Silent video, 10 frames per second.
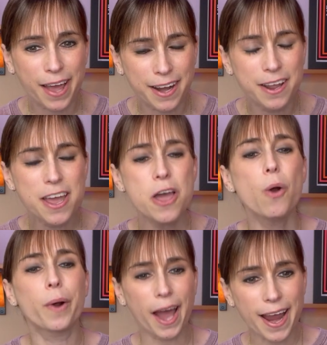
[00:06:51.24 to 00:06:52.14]
And
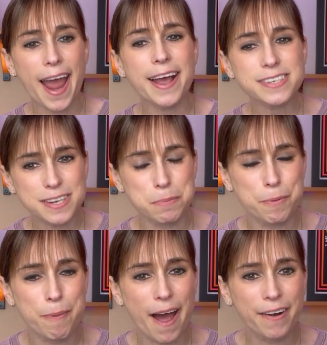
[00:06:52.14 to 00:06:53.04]
when I asked him
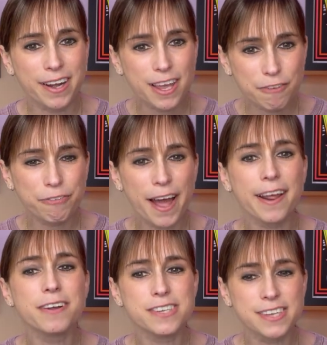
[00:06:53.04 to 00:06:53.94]
about it, he flat
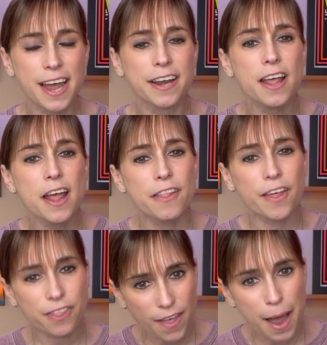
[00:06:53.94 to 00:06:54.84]
out said
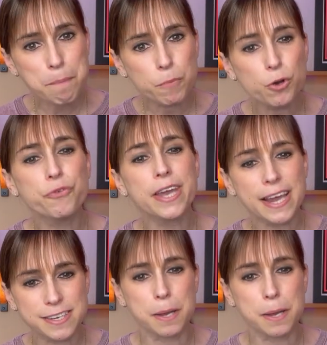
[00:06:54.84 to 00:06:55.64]
that that movie is a